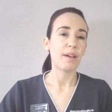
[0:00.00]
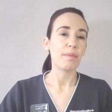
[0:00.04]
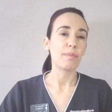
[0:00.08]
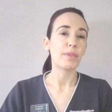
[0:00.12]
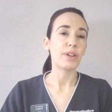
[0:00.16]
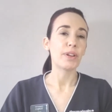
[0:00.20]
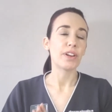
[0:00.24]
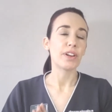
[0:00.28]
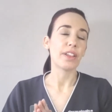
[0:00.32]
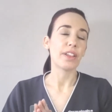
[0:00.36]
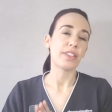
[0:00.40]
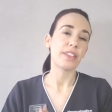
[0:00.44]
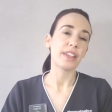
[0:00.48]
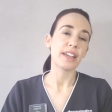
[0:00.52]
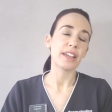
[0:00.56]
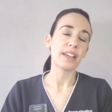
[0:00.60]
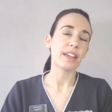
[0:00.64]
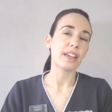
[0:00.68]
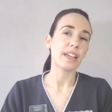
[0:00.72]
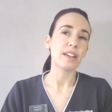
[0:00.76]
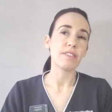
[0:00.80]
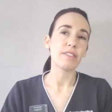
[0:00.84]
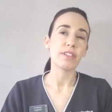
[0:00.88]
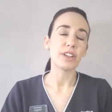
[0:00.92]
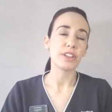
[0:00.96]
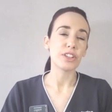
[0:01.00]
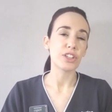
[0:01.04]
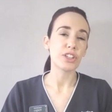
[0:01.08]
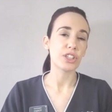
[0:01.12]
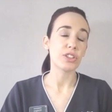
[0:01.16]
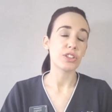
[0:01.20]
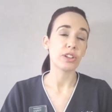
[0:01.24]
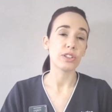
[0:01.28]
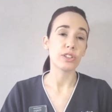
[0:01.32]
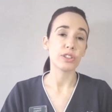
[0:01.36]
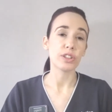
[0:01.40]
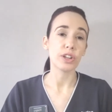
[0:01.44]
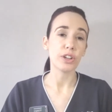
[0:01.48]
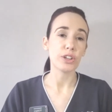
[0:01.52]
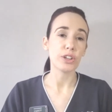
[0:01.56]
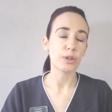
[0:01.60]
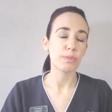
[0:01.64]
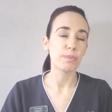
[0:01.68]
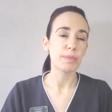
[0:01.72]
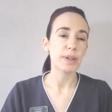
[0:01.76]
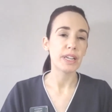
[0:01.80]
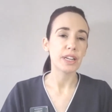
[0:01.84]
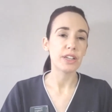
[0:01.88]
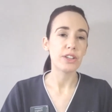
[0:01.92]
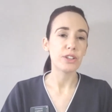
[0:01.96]
You know, I think even just on social
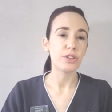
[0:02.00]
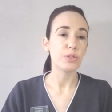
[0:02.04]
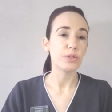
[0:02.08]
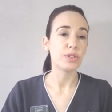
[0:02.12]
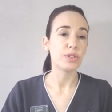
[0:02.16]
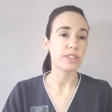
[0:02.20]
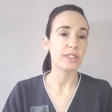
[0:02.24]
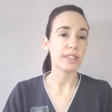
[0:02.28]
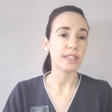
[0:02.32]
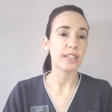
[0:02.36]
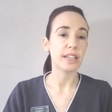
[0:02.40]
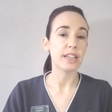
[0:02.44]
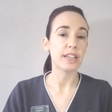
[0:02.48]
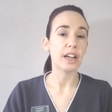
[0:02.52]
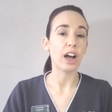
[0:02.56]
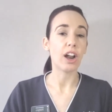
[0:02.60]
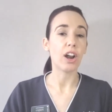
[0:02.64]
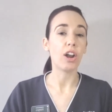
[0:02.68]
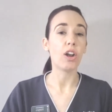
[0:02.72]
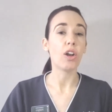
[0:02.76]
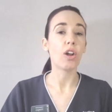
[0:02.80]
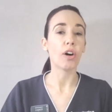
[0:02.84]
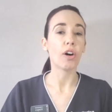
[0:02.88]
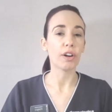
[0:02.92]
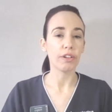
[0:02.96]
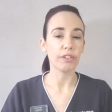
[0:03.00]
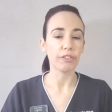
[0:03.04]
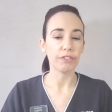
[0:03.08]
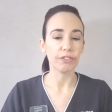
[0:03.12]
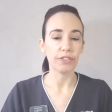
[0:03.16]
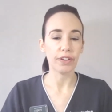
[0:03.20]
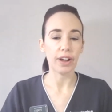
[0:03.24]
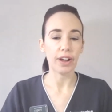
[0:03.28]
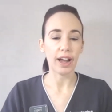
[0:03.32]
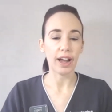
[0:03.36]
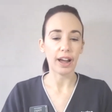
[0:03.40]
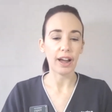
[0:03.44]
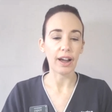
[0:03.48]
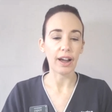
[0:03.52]
media, you see a lot of